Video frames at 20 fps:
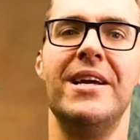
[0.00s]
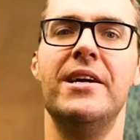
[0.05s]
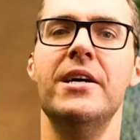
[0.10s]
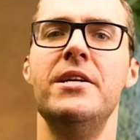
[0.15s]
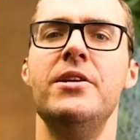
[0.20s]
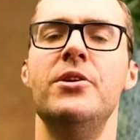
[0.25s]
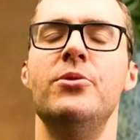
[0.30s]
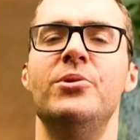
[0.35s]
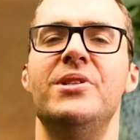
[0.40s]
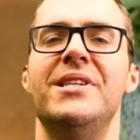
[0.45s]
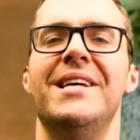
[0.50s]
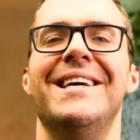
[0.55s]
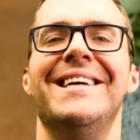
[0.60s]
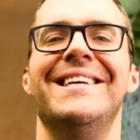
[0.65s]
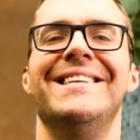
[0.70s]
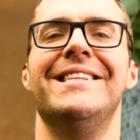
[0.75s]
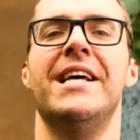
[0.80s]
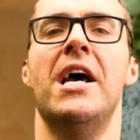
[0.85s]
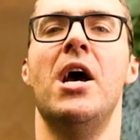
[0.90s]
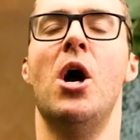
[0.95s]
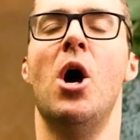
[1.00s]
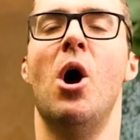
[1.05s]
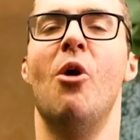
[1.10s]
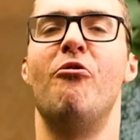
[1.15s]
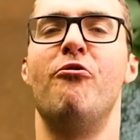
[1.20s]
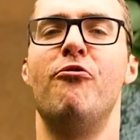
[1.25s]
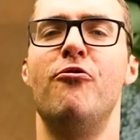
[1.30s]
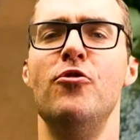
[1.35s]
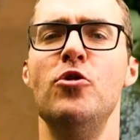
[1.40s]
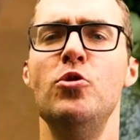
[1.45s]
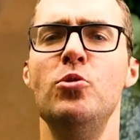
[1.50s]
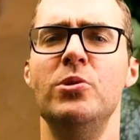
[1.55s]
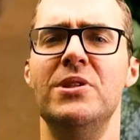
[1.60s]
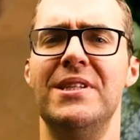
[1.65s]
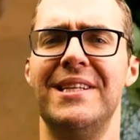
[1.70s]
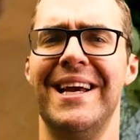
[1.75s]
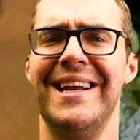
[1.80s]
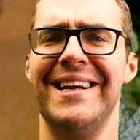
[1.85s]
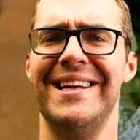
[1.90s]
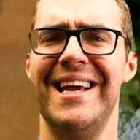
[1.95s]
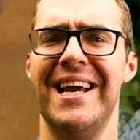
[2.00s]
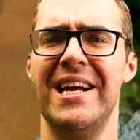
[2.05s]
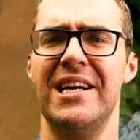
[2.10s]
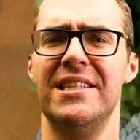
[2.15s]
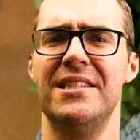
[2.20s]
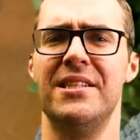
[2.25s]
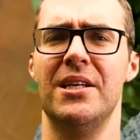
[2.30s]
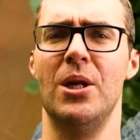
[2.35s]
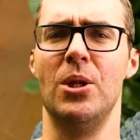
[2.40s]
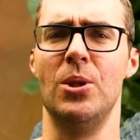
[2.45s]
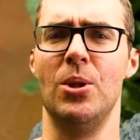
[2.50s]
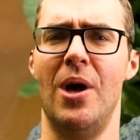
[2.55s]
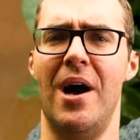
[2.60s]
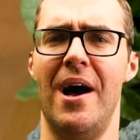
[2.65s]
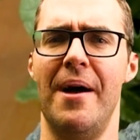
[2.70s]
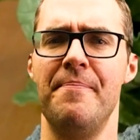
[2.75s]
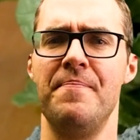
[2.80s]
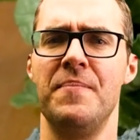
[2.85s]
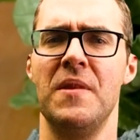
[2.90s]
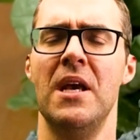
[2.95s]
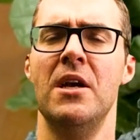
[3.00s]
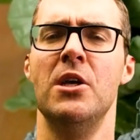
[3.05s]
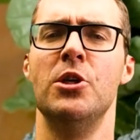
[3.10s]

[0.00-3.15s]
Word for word: The good news is foods can get us a lot.